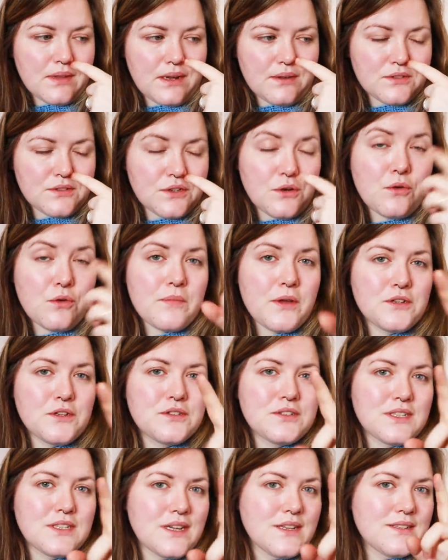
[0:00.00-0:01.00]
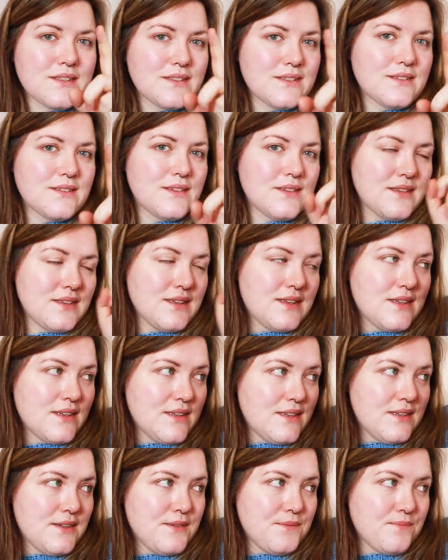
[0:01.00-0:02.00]
I was almost done
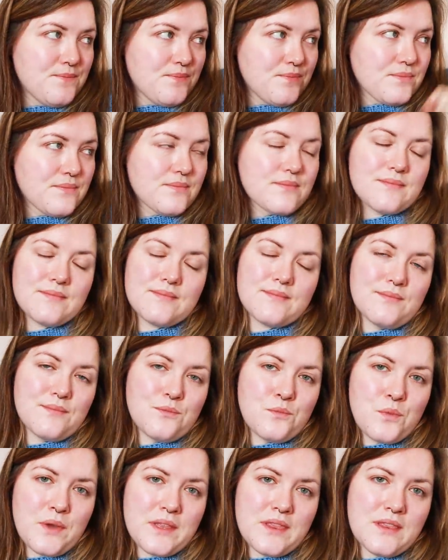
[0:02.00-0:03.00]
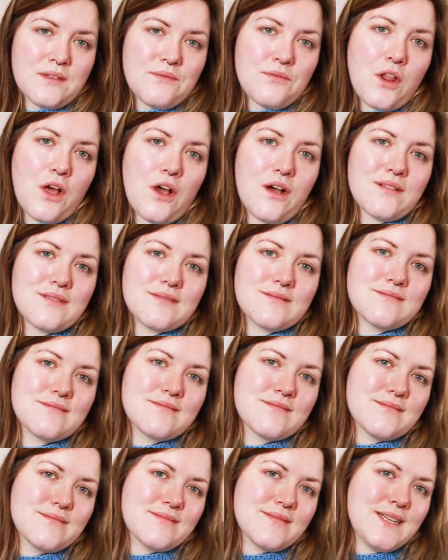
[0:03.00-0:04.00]
with the vlog,
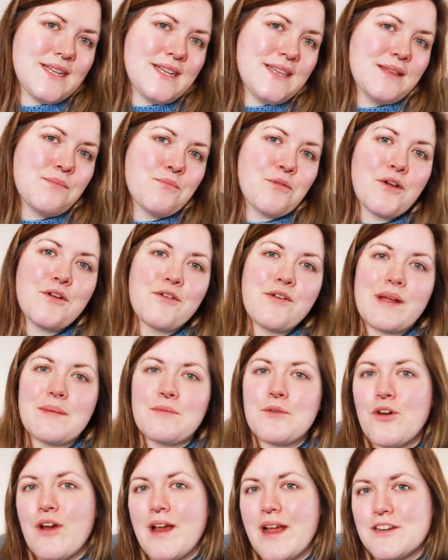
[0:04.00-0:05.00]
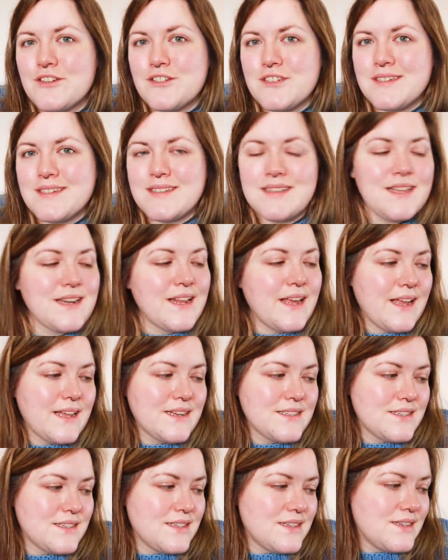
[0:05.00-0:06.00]
and the program crashed, and then I
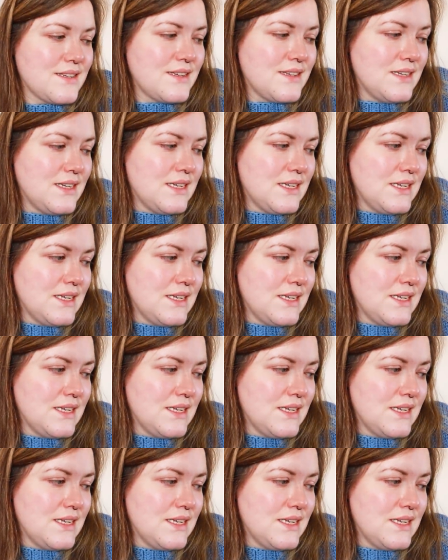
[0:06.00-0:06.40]
had to